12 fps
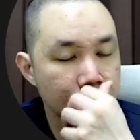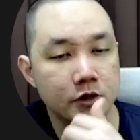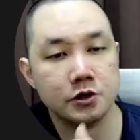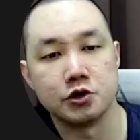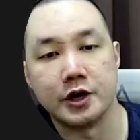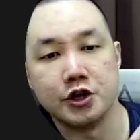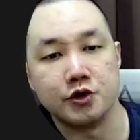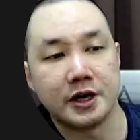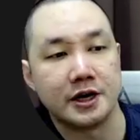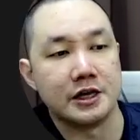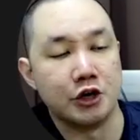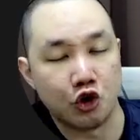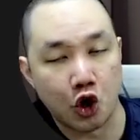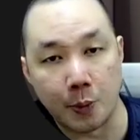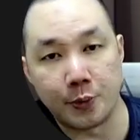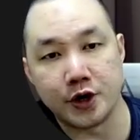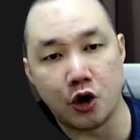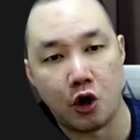so that you can
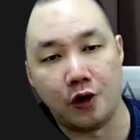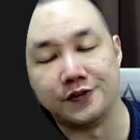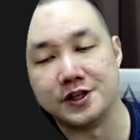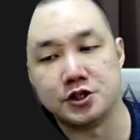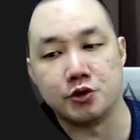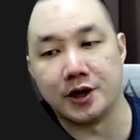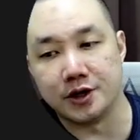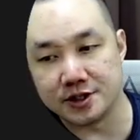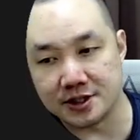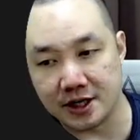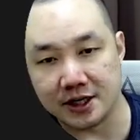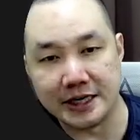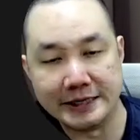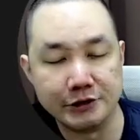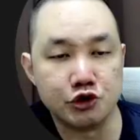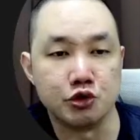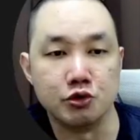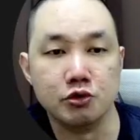incorporate all of this new understanding
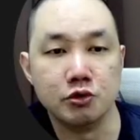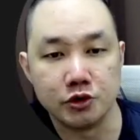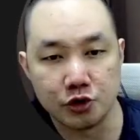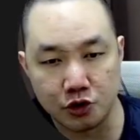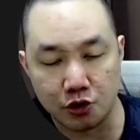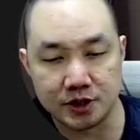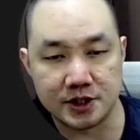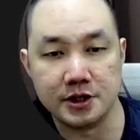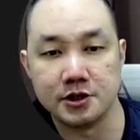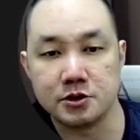into your sales